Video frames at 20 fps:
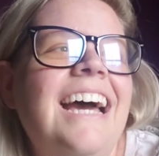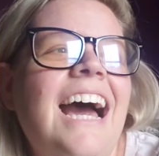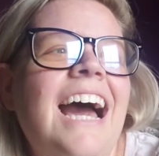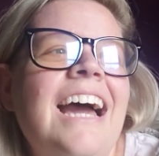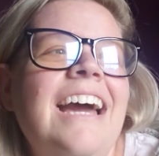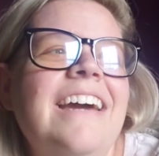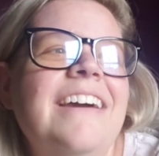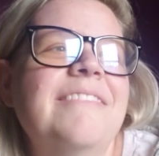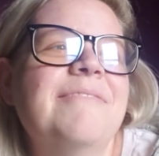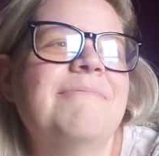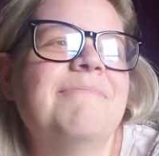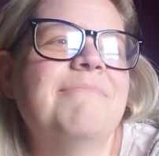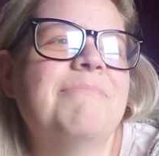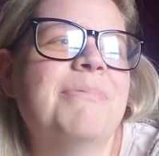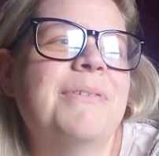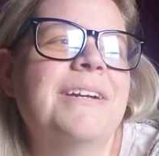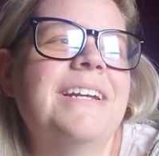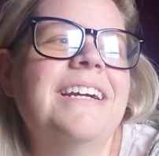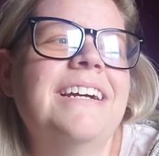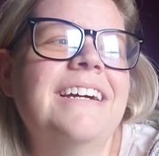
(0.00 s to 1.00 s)
I'm
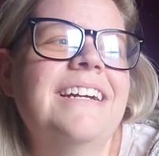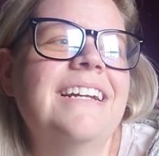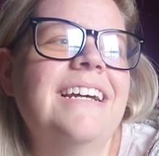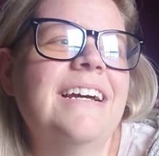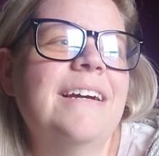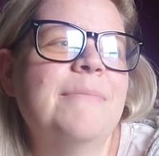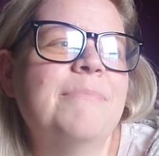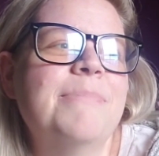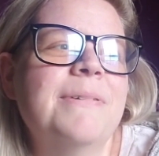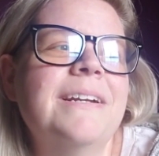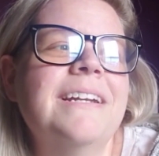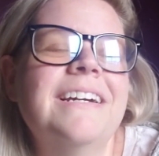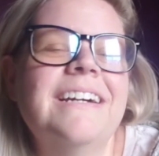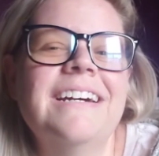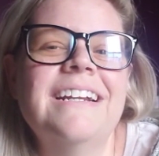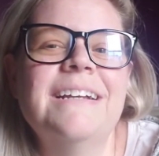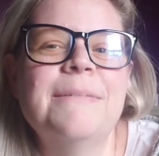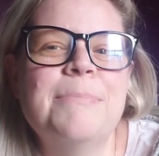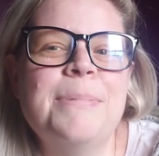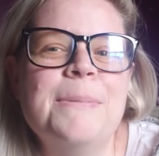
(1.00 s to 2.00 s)
pretty good at I'm pretty
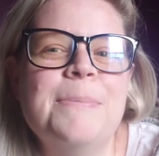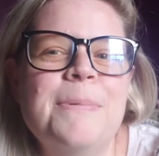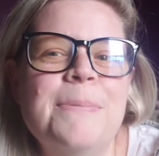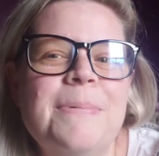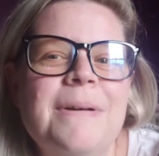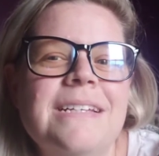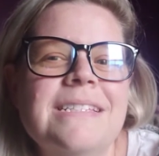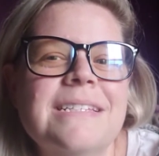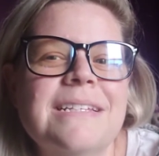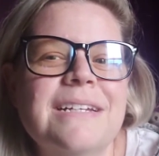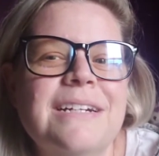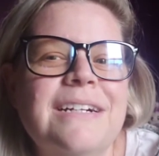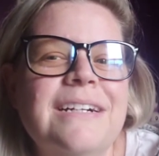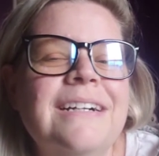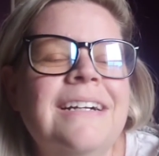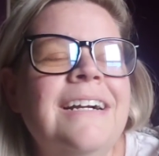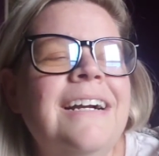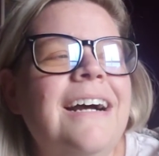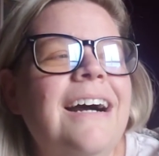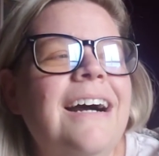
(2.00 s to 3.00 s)
good at People
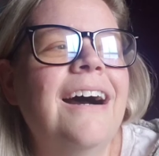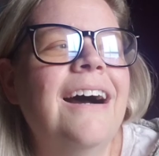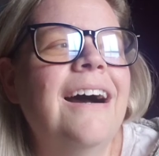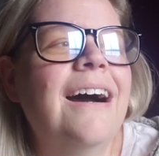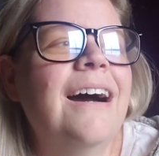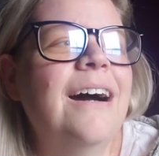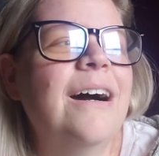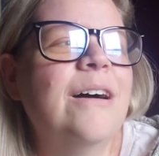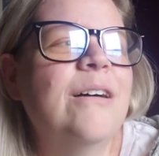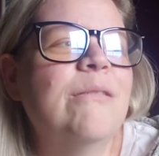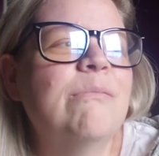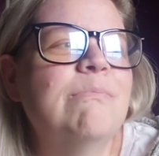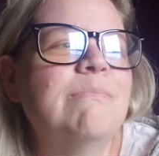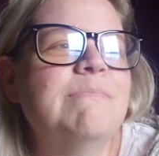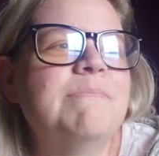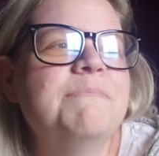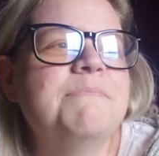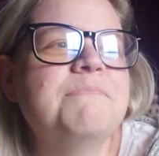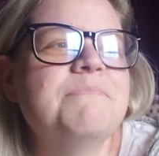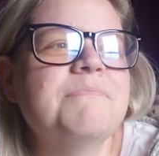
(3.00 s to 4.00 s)
Puzzler.
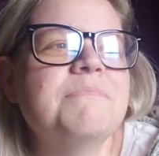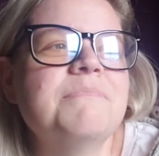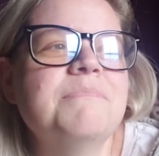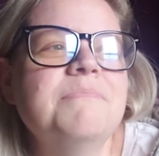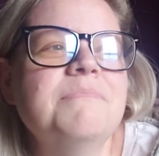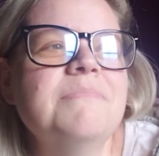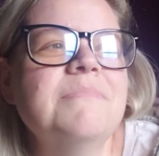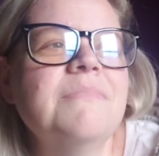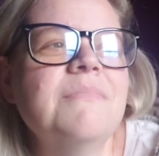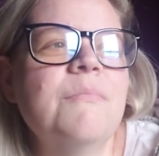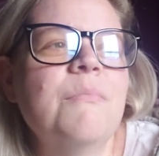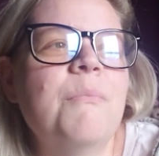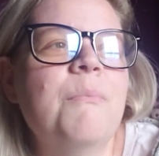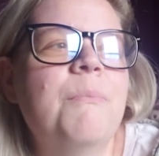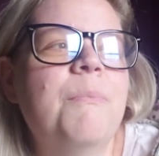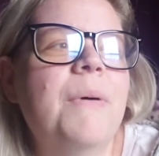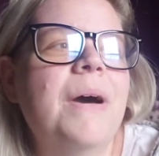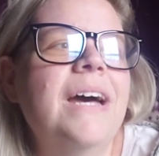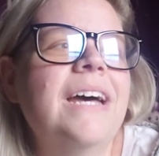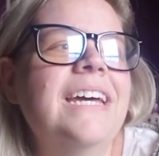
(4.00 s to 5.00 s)
Um,
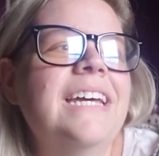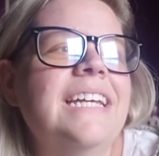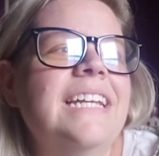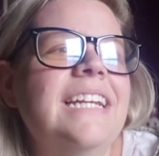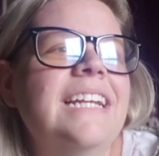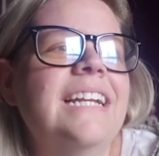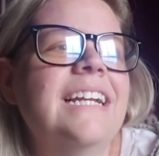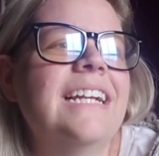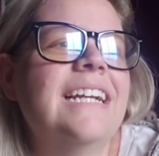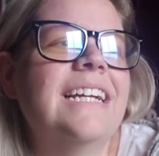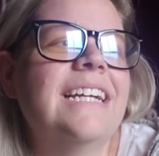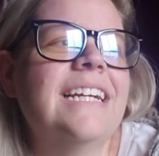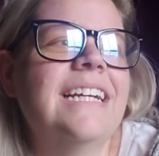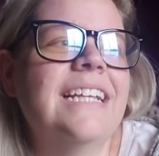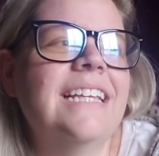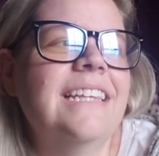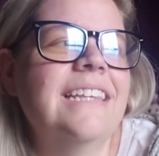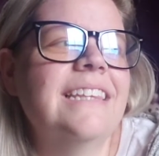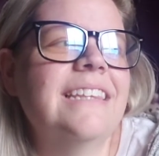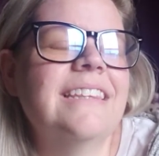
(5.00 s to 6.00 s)
but
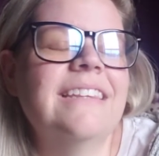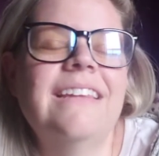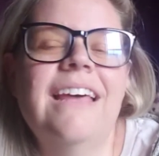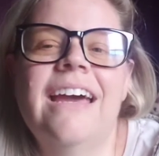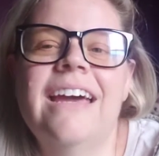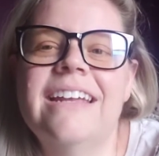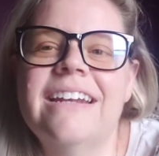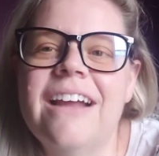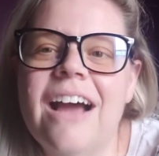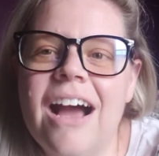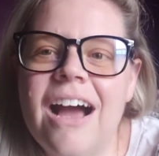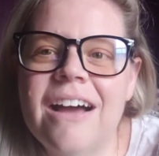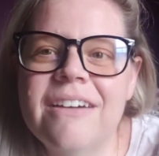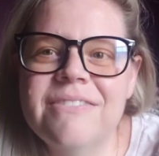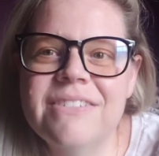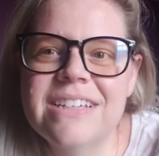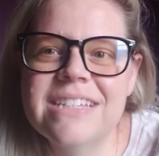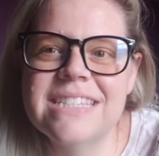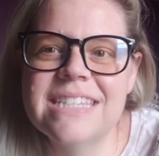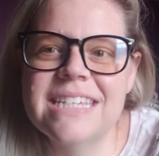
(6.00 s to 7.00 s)
and
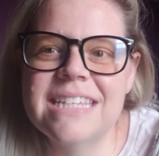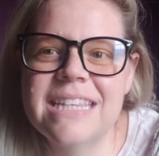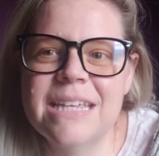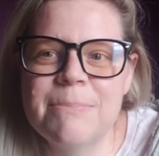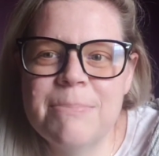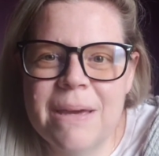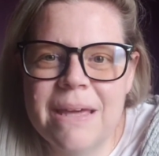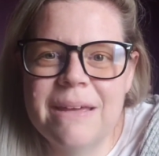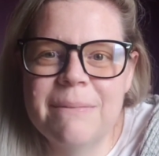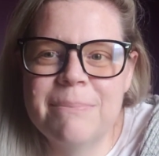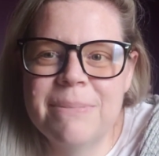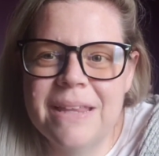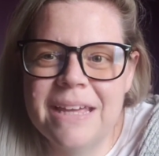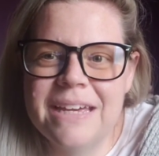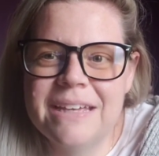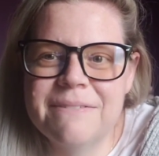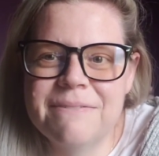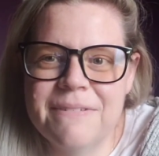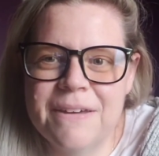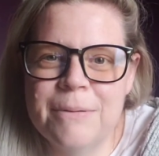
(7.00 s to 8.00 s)
obviously they p-
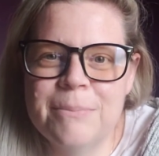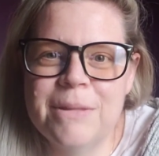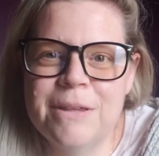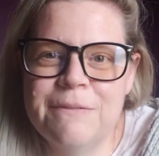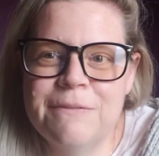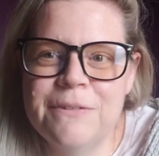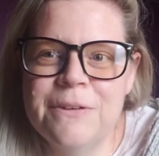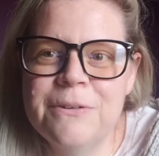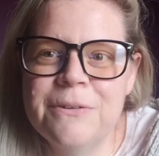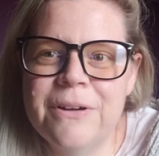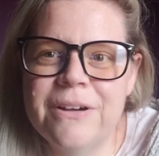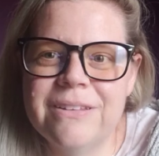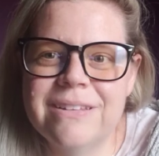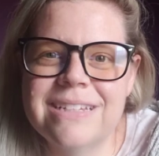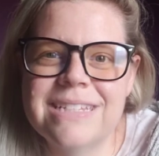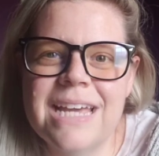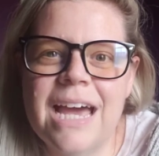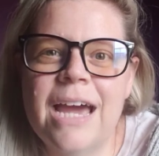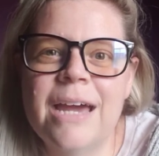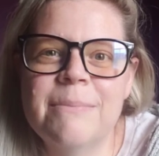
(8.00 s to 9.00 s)
play Family Feud all
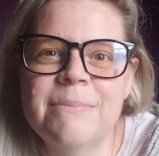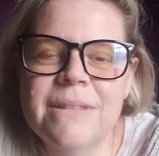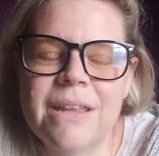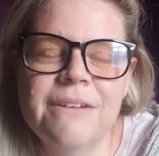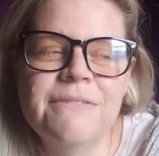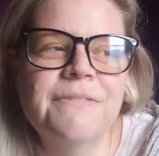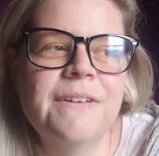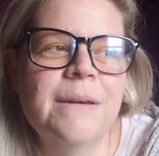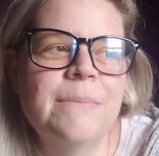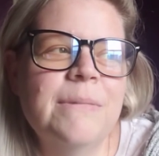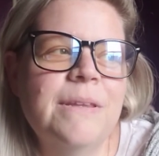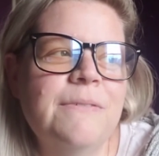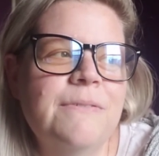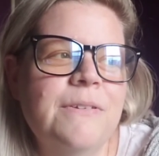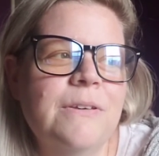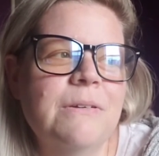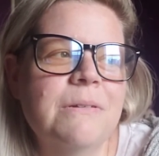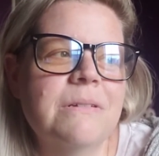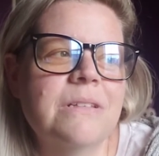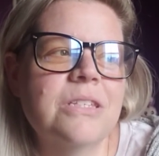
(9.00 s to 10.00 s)
the time. Love Family
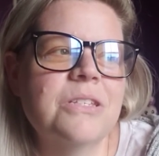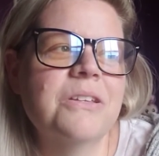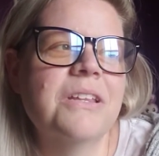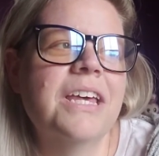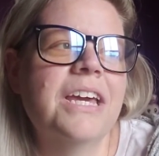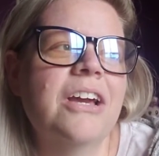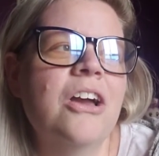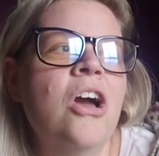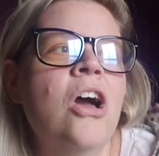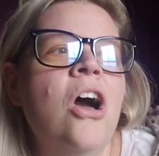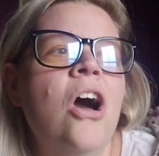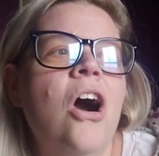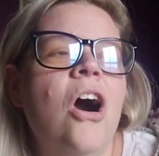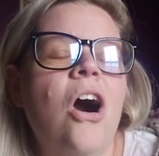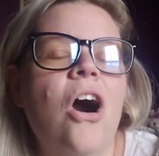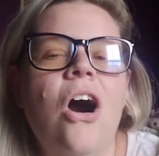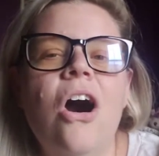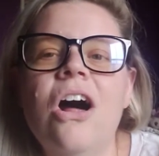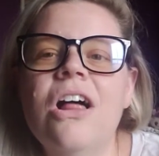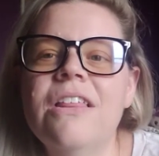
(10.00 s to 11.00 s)
Feud. So like
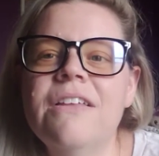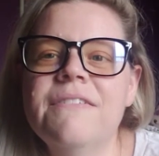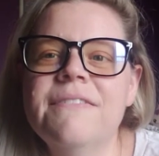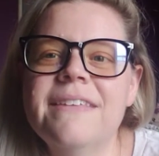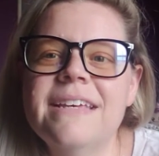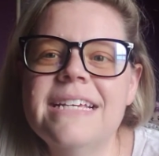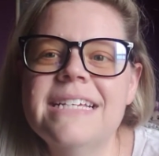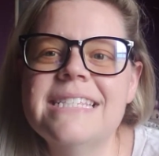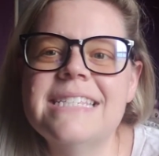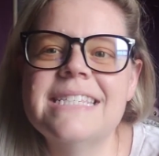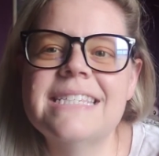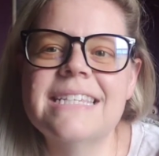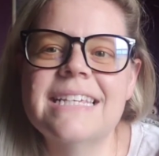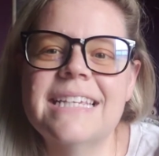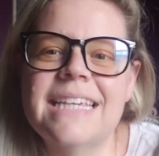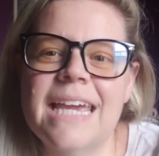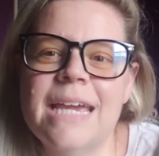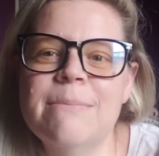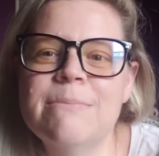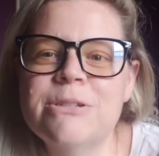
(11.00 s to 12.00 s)
all of this
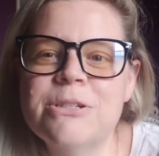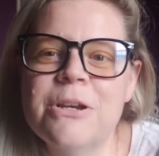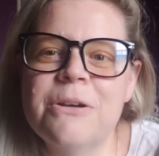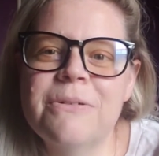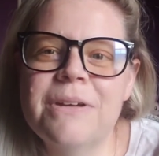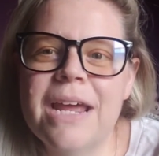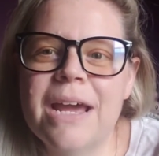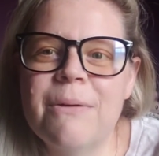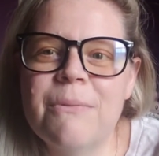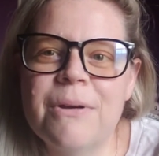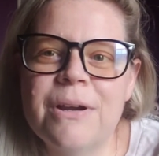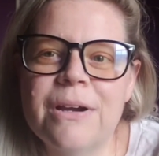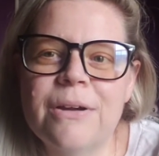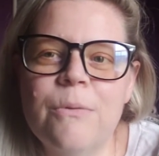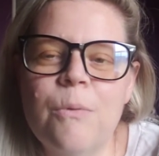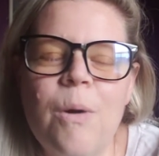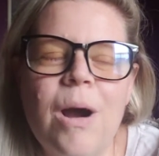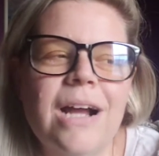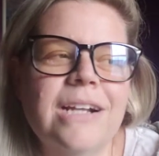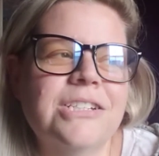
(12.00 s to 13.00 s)
game show
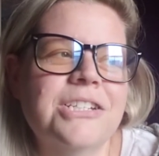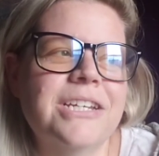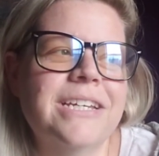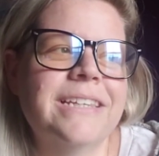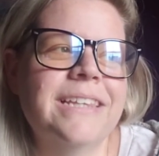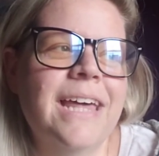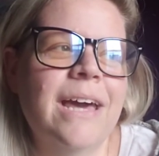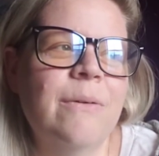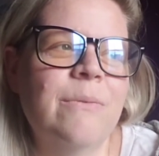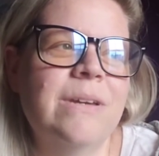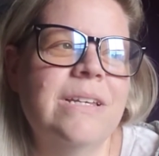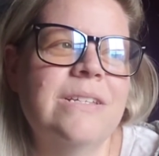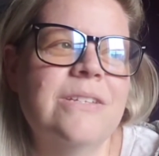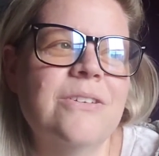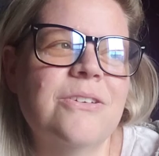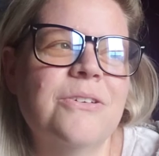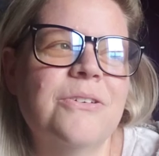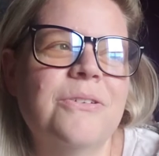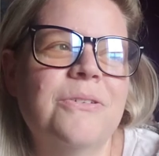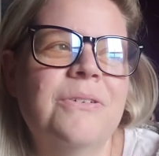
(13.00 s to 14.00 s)
network watching that we
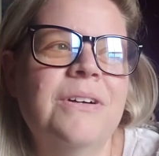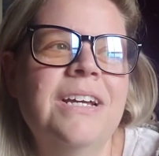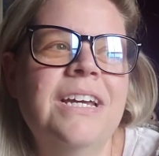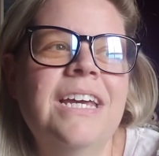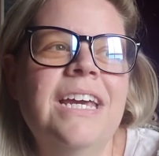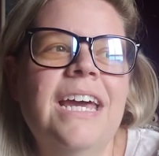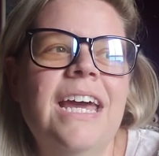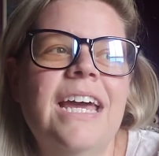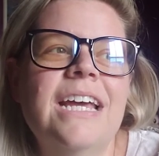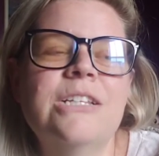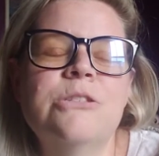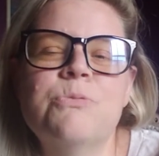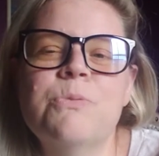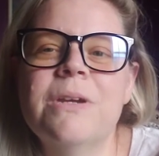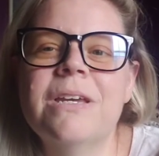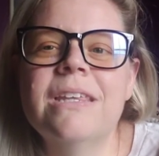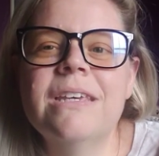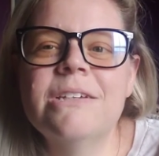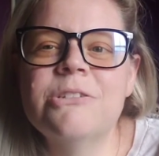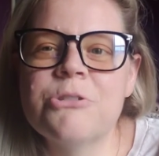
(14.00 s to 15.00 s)
do, it's
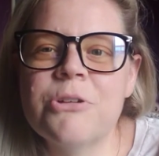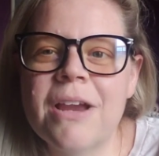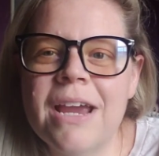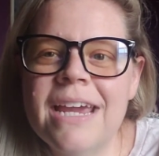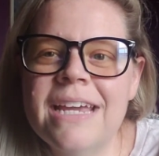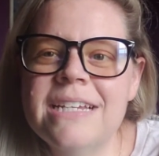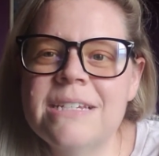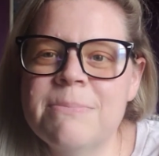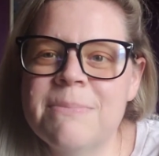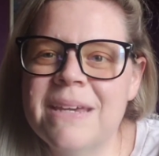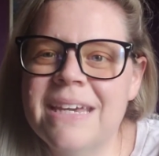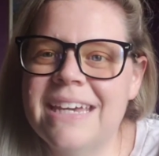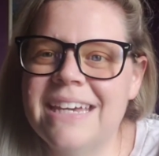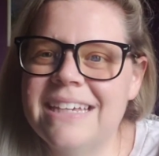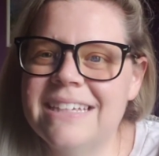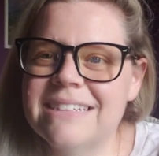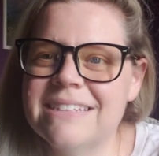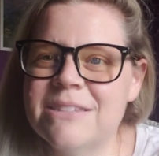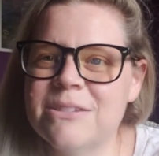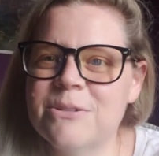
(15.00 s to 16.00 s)
really trained
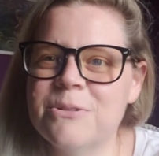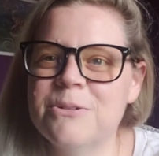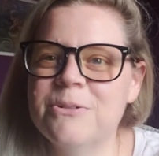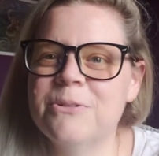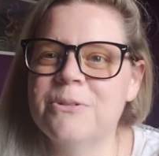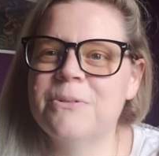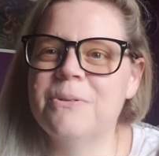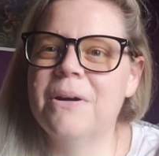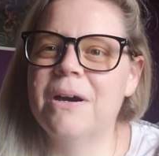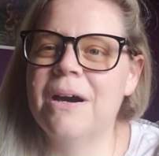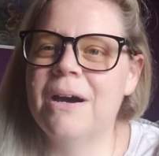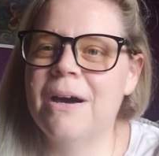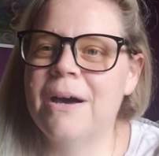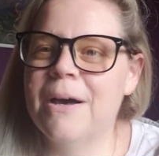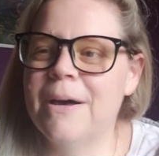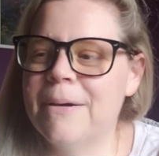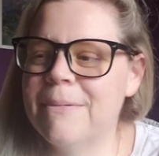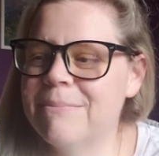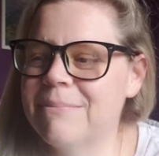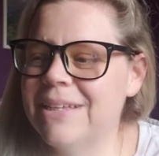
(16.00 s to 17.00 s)
me to
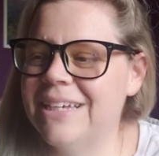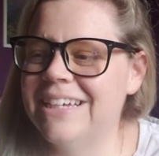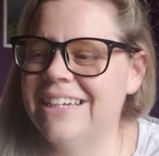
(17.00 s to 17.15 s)
um